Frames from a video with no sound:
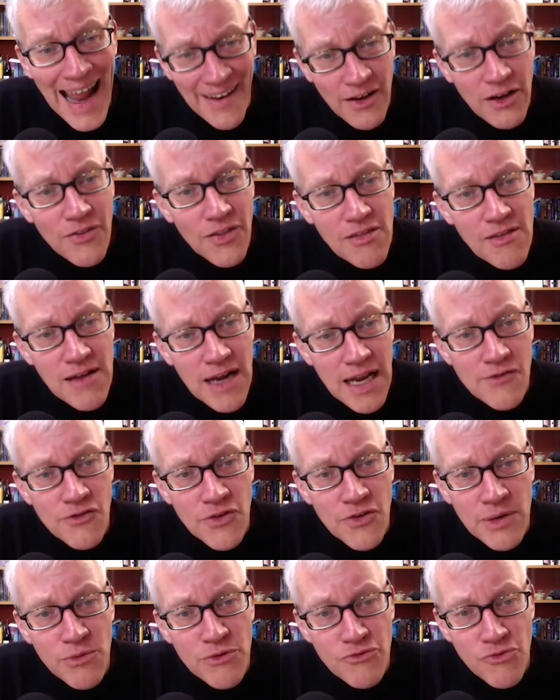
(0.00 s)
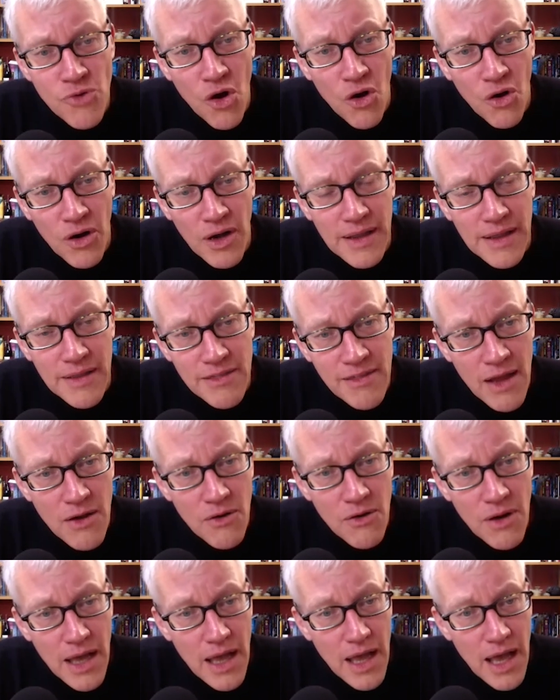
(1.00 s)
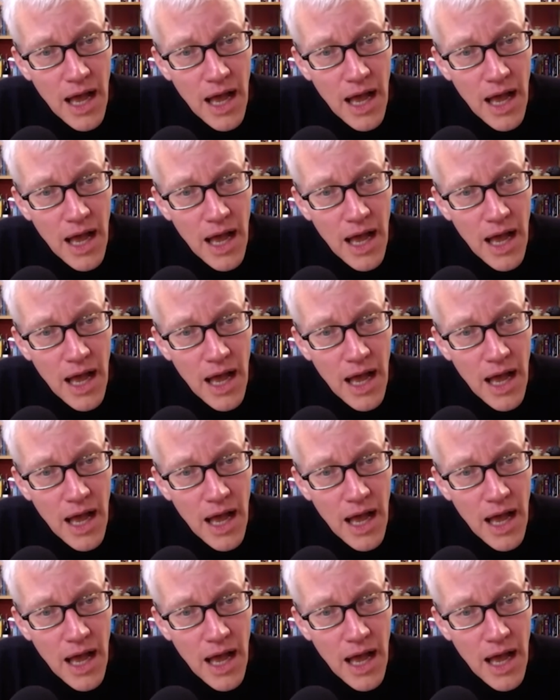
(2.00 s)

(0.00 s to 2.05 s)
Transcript: and that slavery was wrong. So